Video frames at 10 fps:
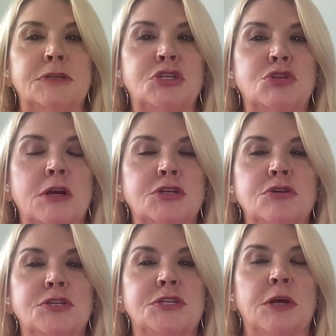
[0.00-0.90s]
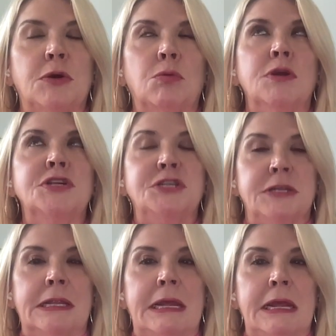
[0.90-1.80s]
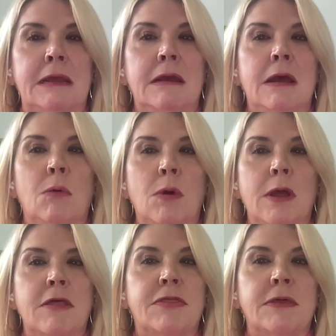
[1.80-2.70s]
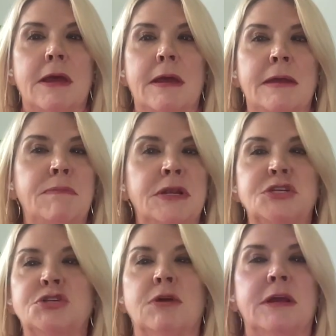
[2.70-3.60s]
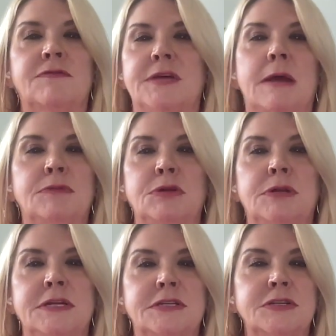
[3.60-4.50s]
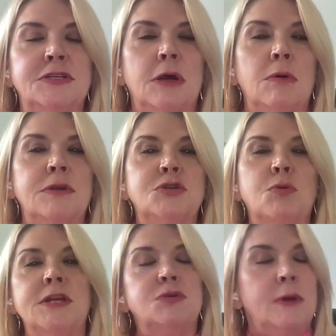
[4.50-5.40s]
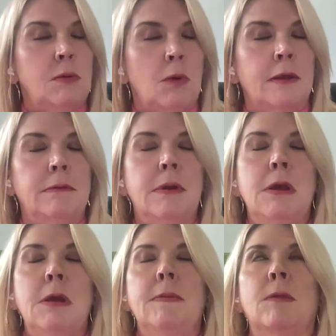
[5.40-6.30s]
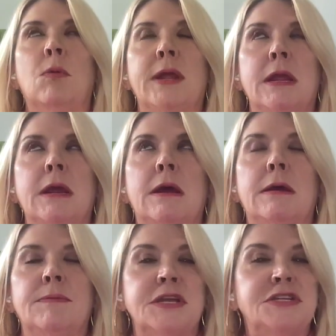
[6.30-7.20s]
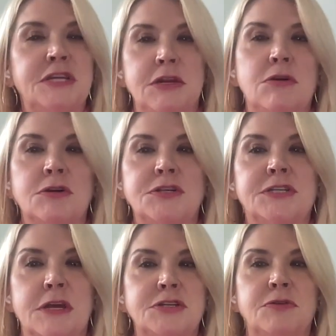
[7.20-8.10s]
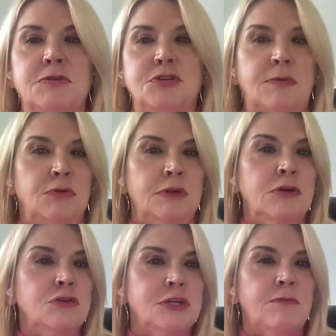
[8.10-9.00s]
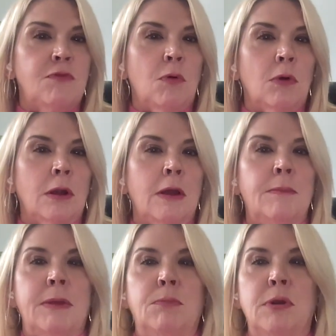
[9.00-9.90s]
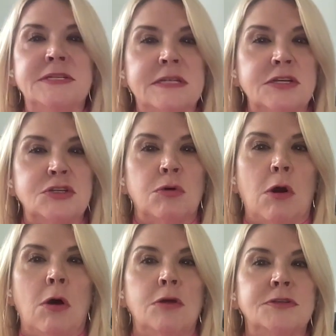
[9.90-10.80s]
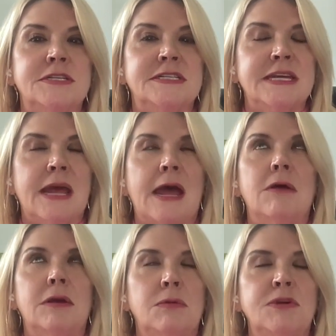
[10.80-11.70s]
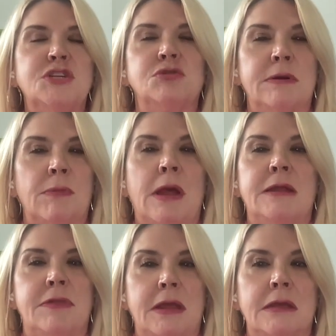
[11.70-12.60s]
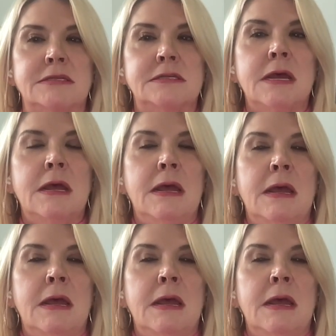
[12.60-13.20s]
structured so rigidly with administrative type duties. And so in 2021, we continued our discussion through chapter leadership forum and presidential calls to see how could we streamline things.